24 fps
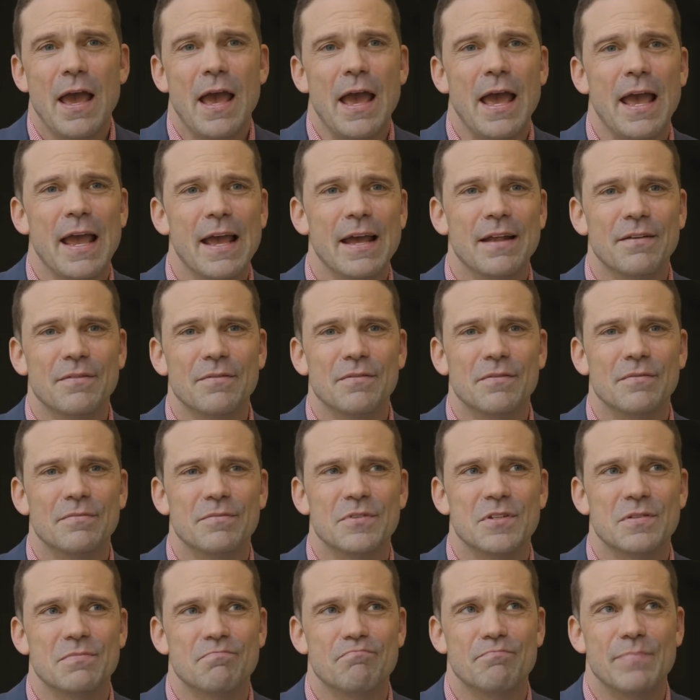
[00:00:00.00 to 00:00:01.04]

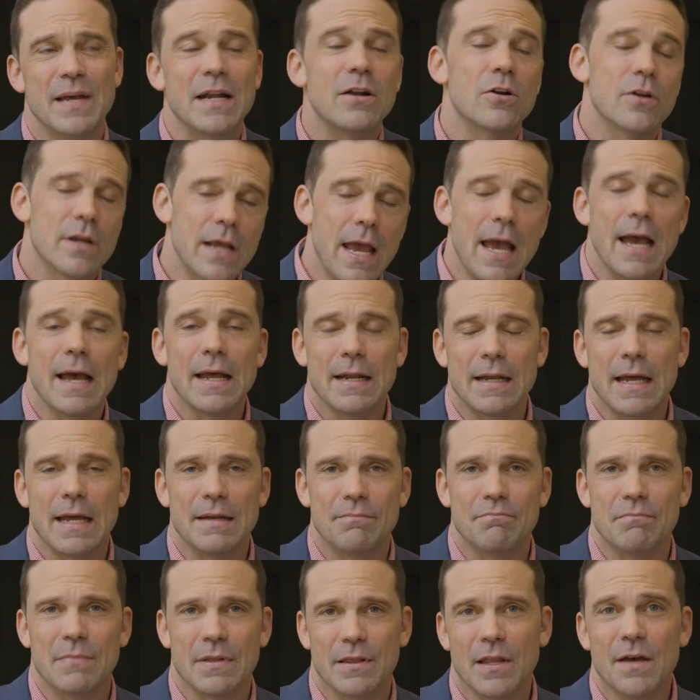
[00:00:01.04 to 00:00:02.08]
And better yet,
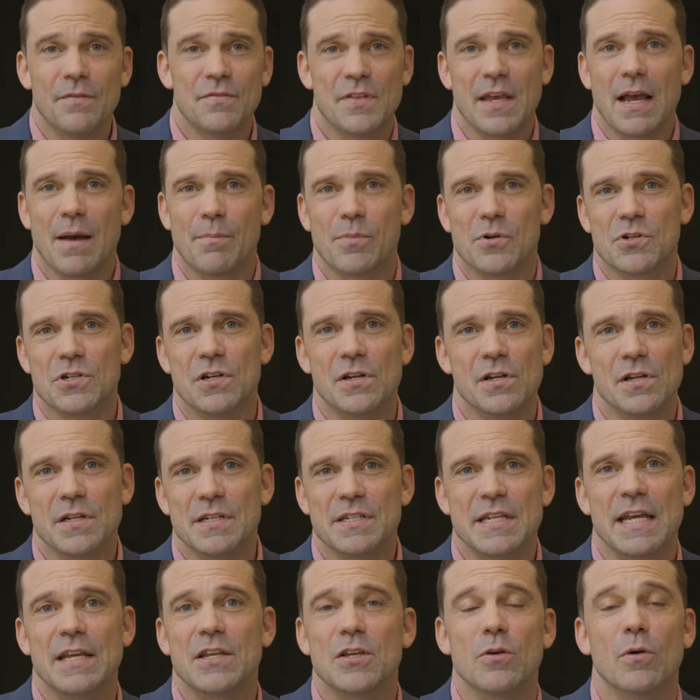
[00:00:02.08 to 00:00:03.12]
I'd love the opportunity to
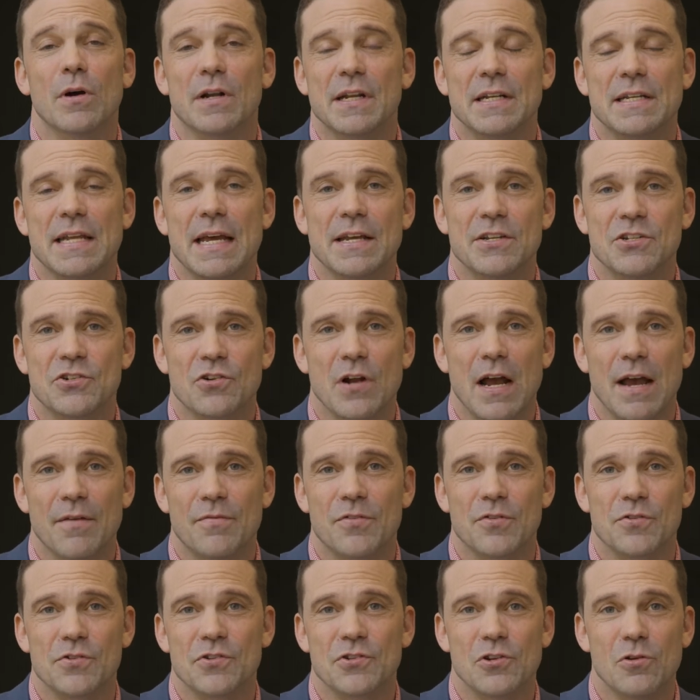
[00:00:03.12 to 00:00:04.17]
take you on a test
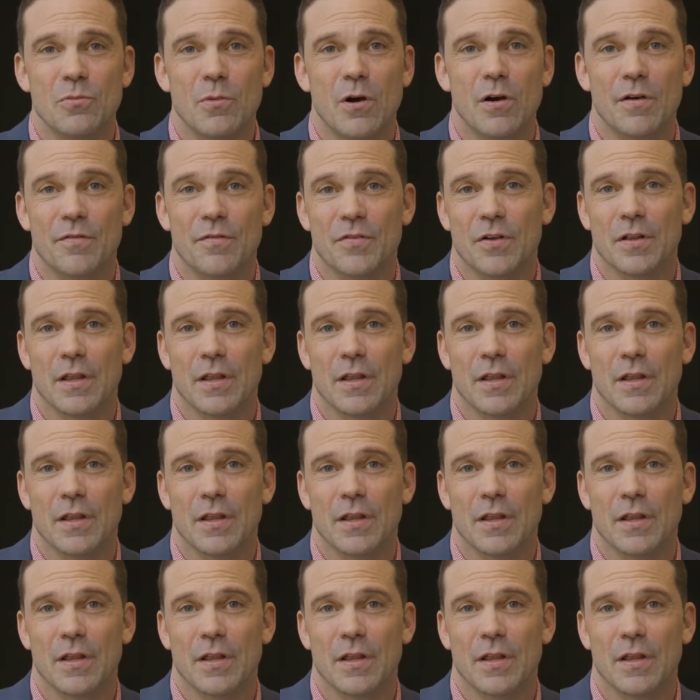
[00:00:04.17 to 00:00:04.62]
drive through SUMO if you